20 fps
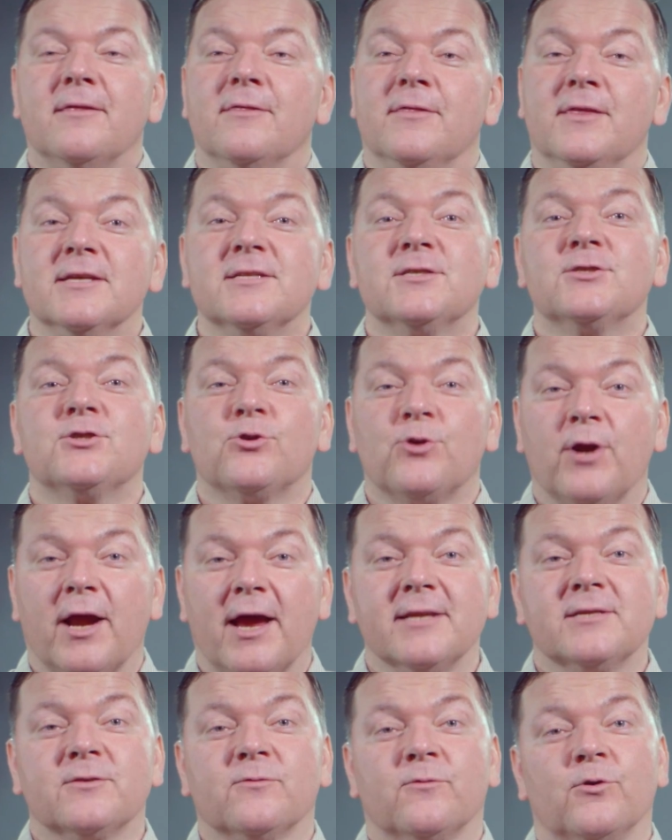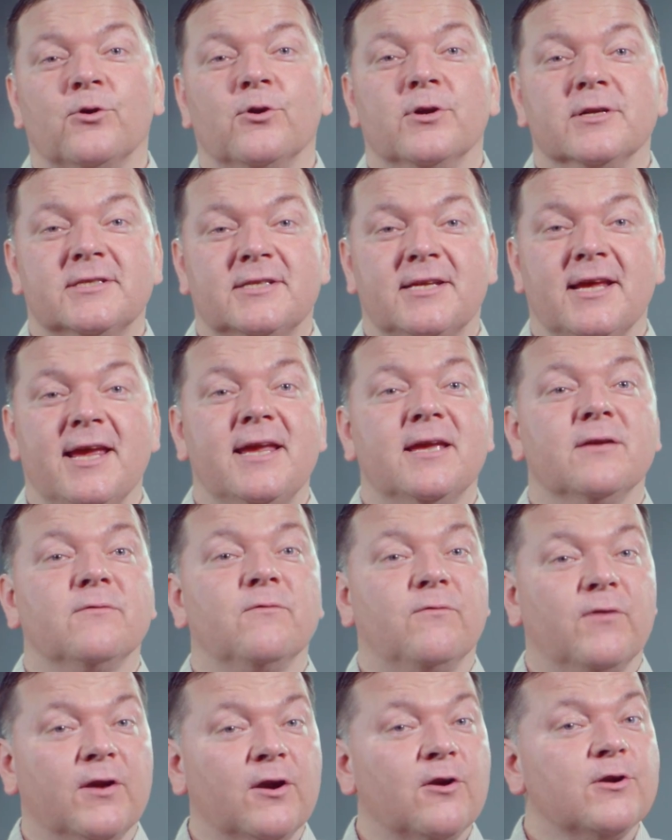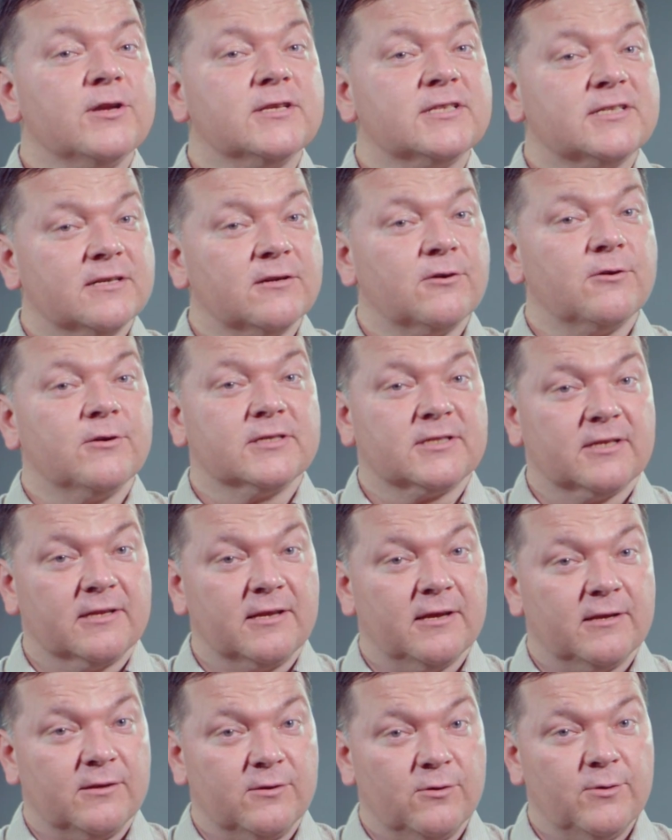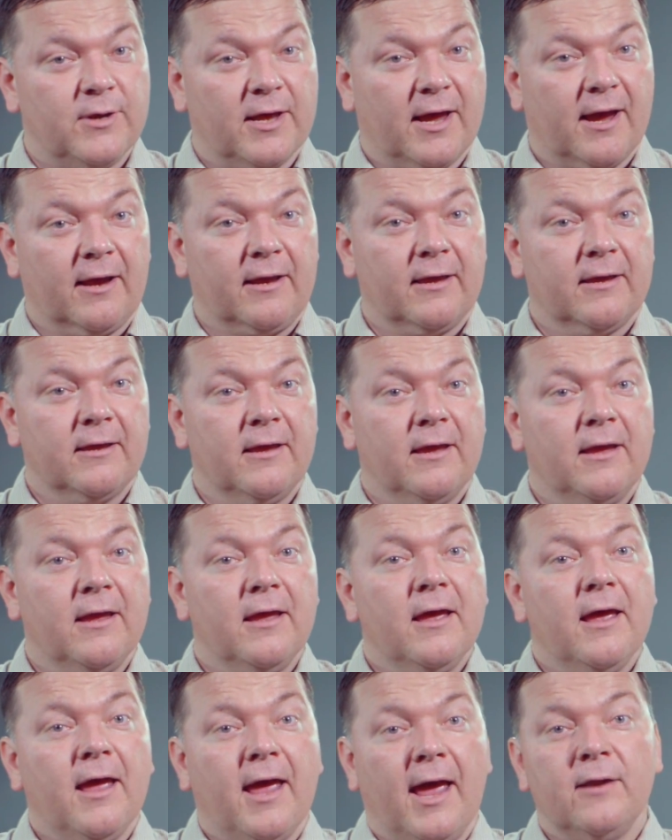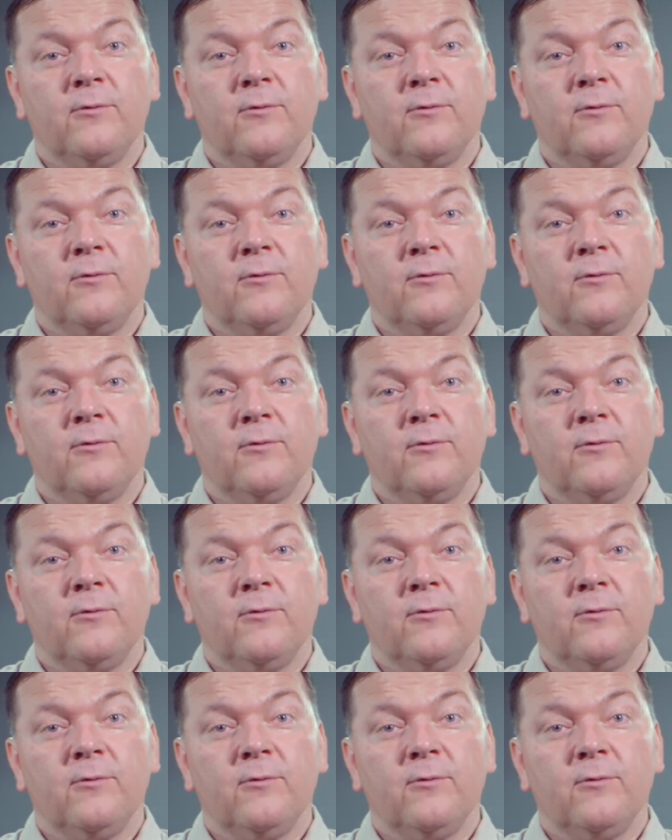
This transfer is taken very seriously at UDAC,